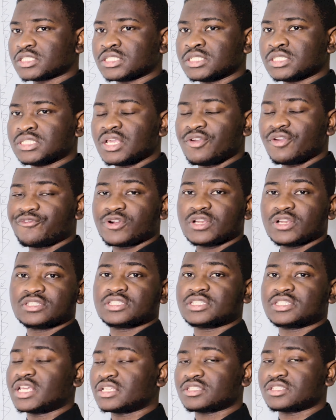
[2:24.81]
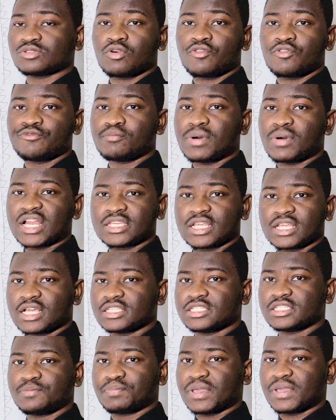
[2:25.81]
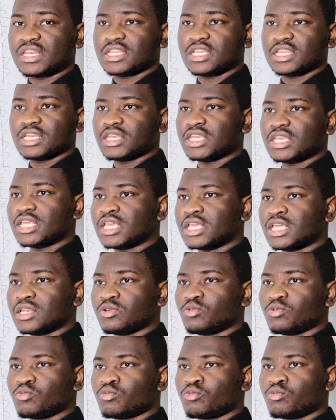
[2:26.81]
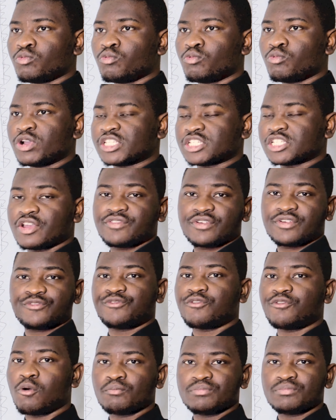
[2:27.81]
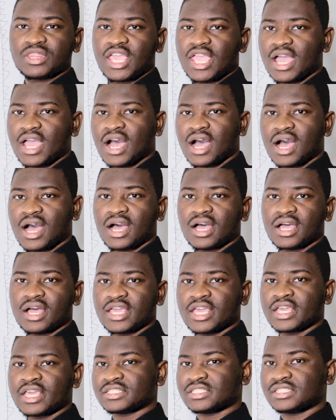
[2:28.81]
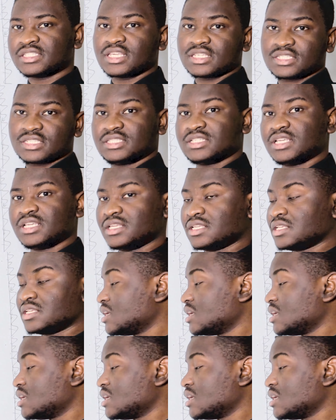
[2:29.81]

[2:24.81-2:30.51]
different states of matter depending in whichever form they are existing,